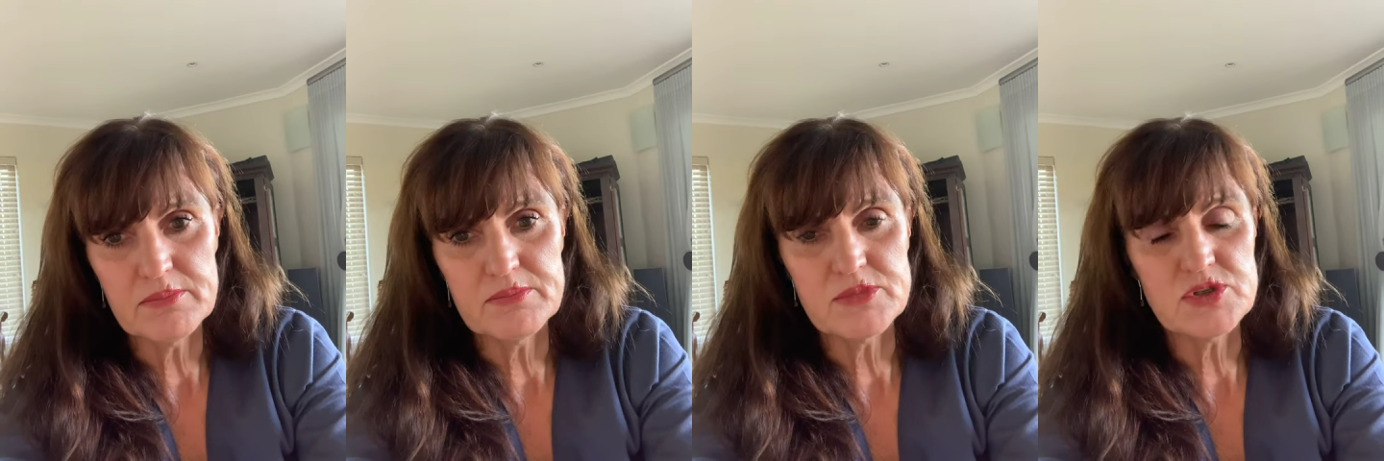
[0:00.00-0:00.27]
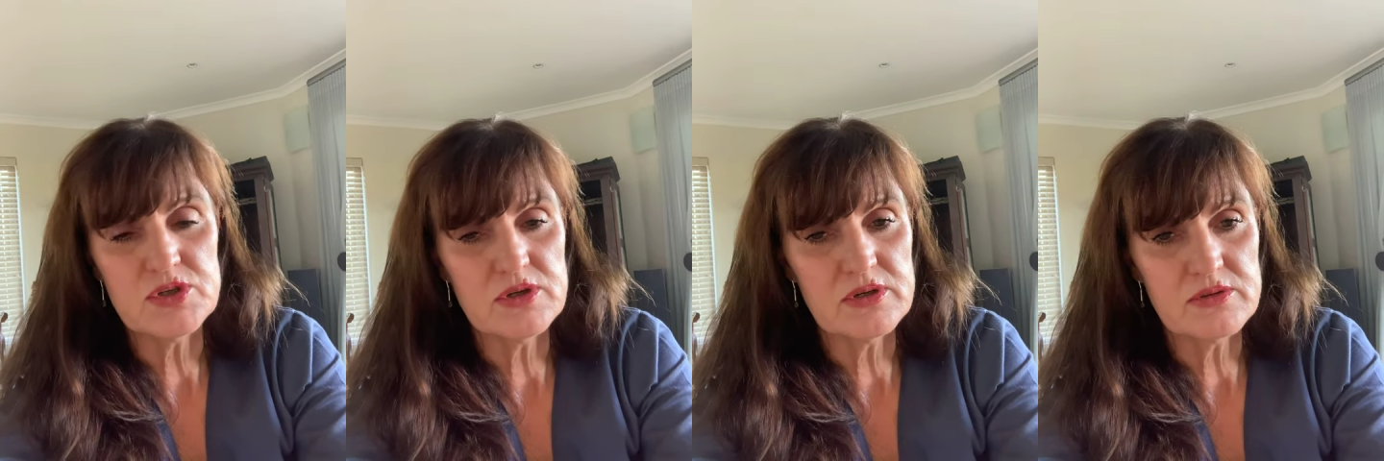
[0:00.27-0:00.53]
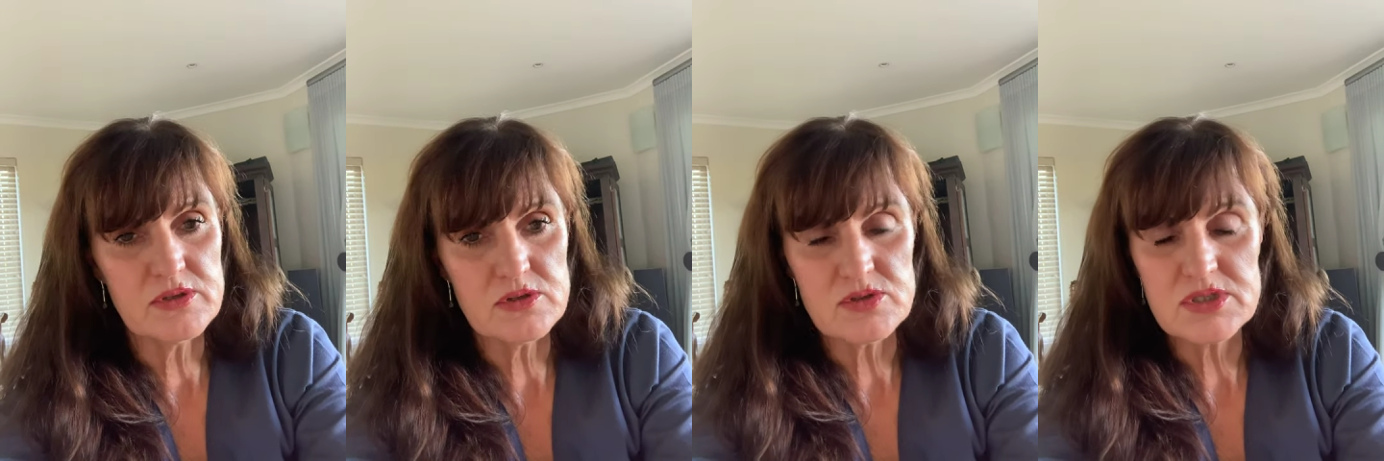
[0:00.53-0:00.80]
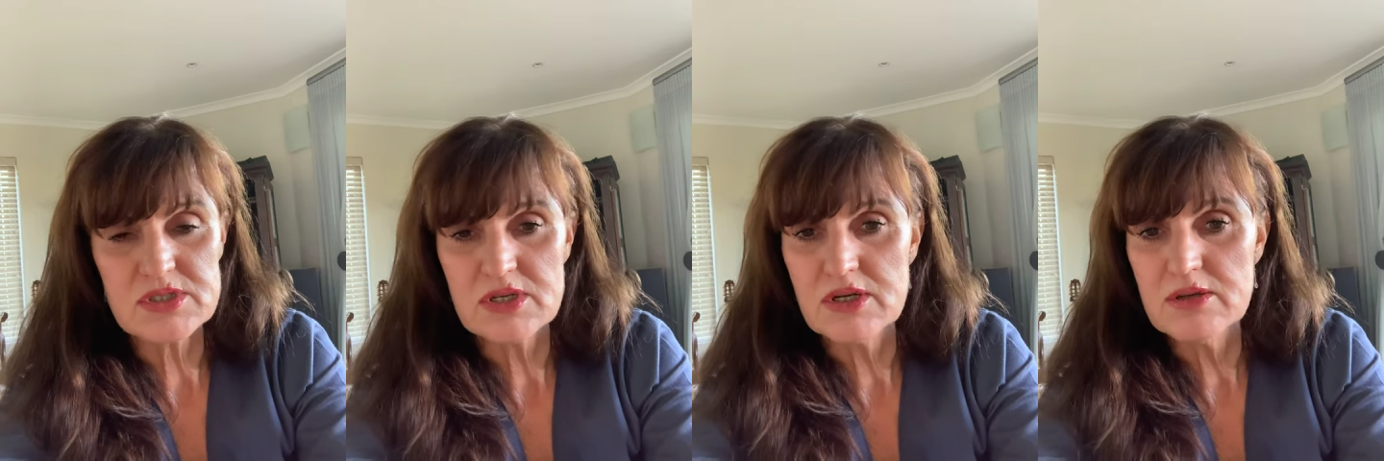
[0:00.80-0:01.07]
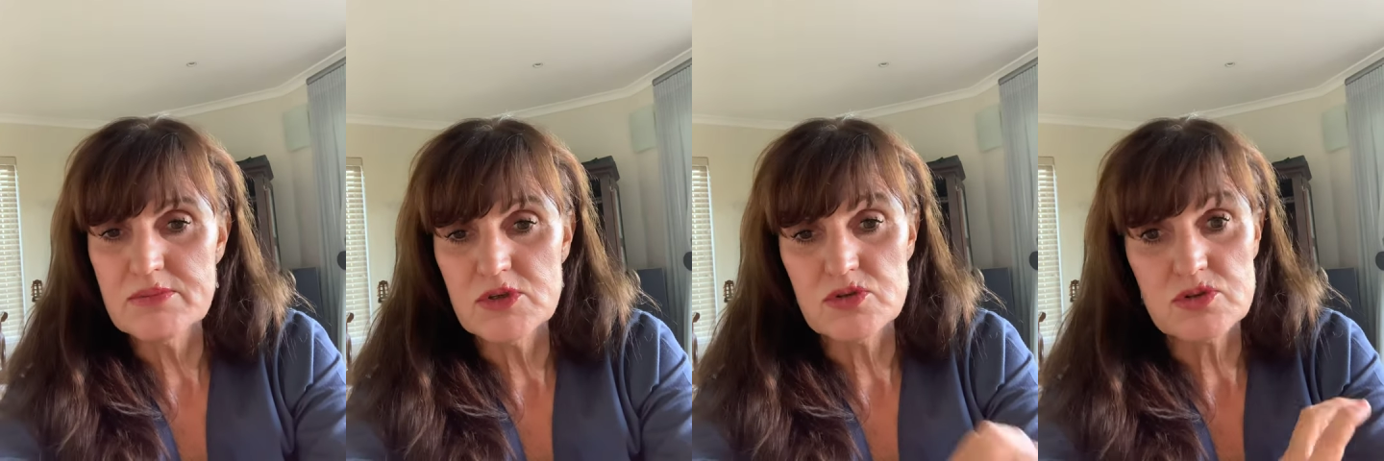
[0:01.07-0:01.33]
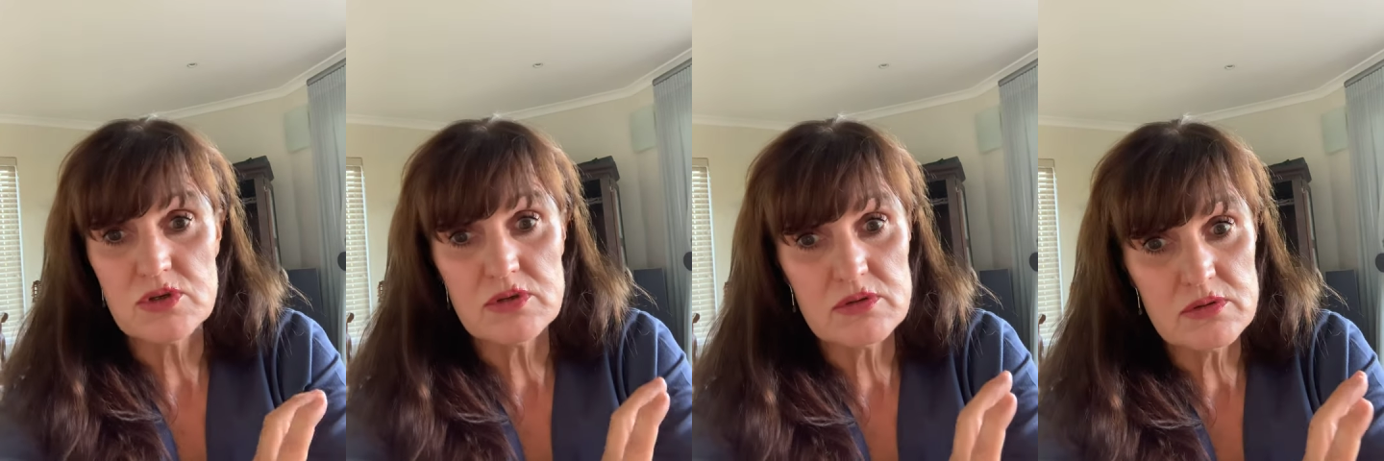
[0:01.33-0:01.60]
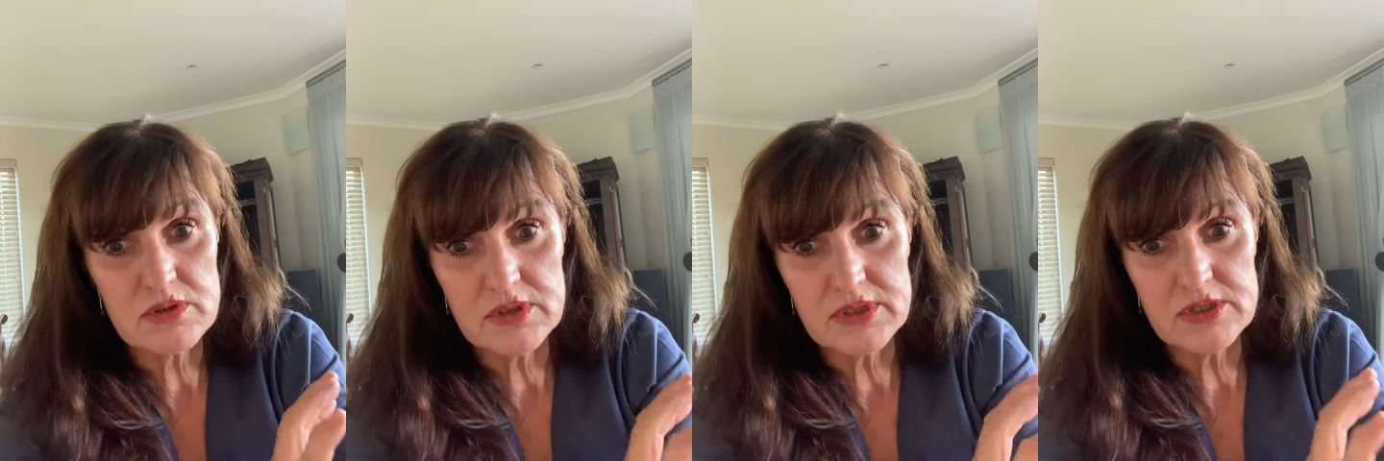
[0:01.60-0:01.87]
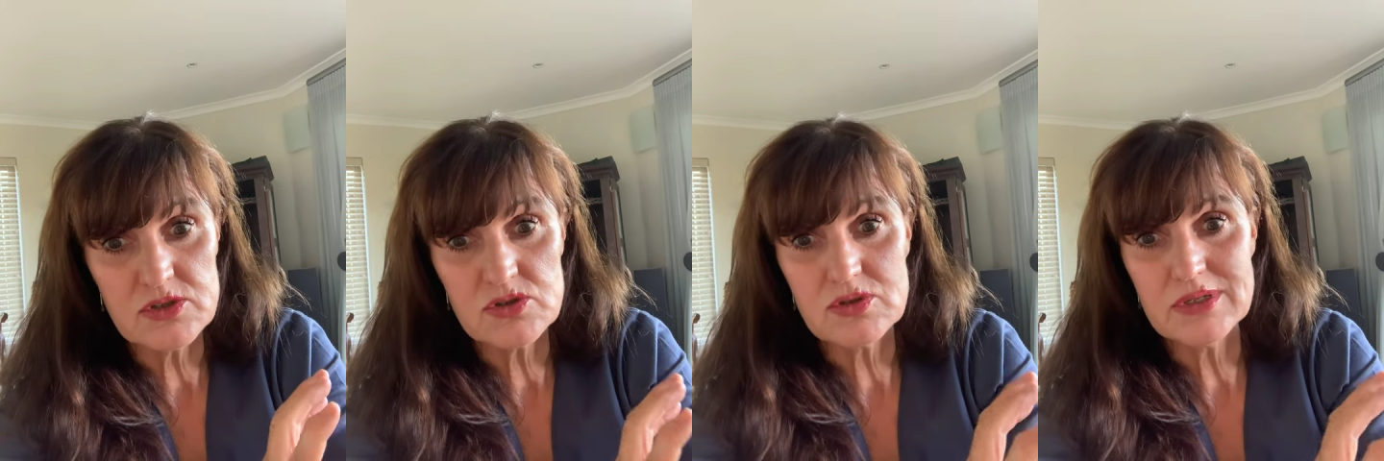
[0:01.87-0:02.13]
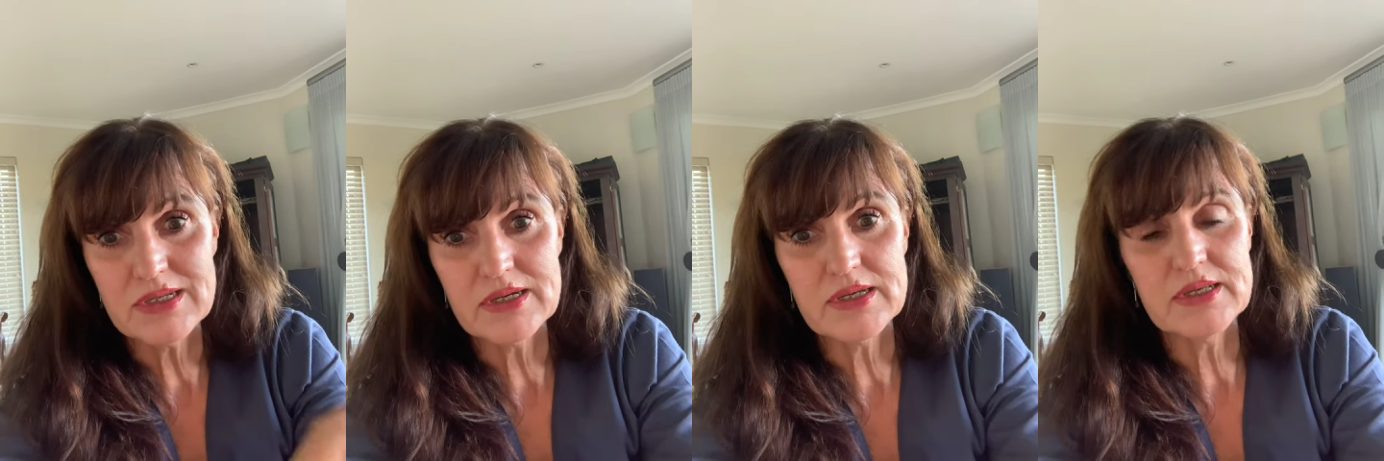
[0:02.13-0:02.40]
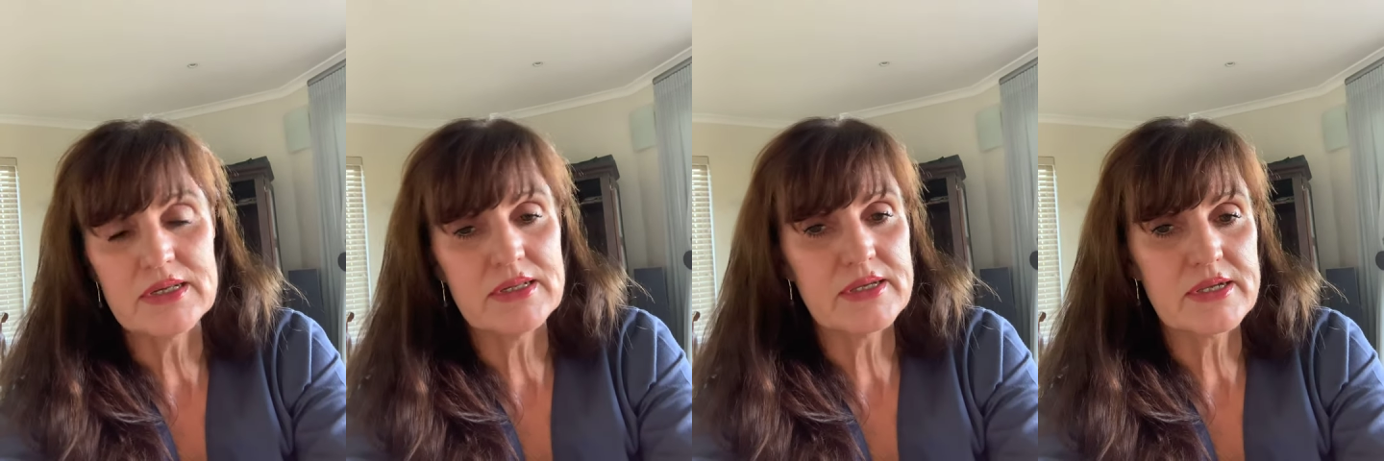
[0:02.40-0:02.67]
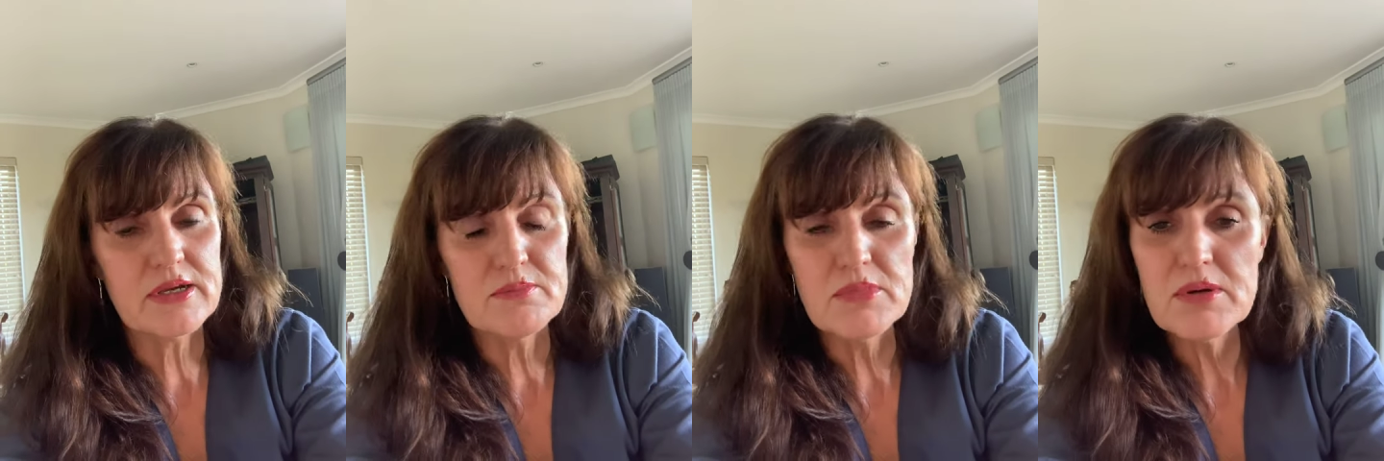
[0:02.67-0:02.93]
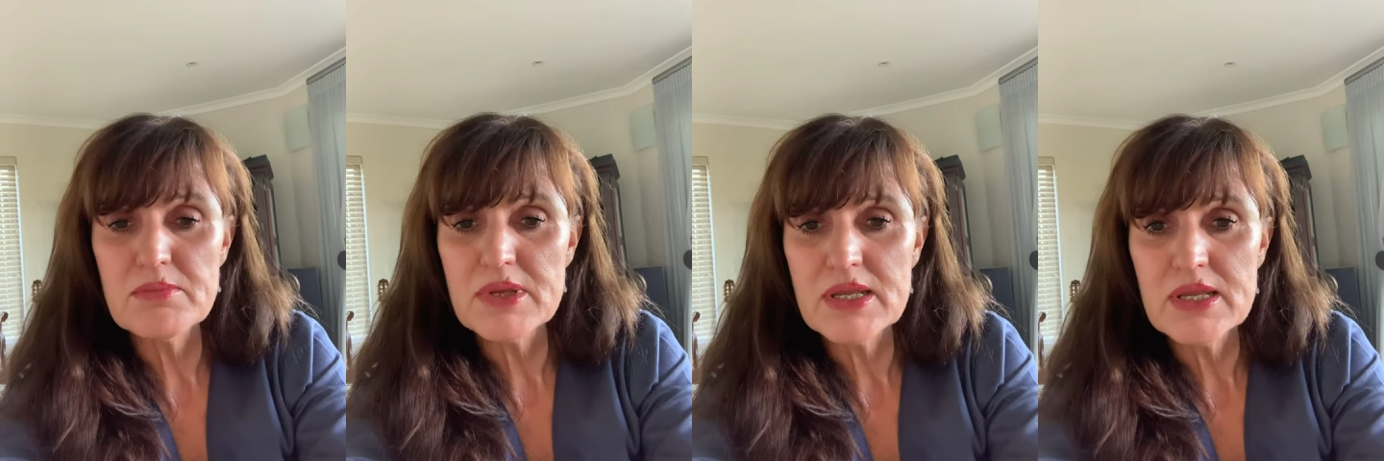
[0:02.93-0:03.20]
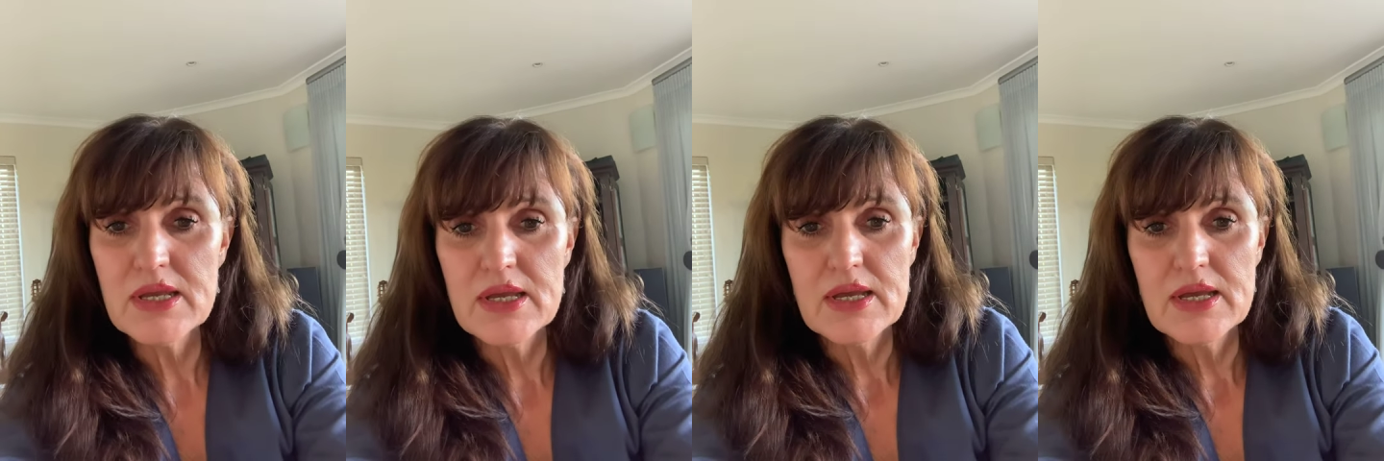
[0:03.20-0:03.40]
during those time. You don't need to lie like a mummy.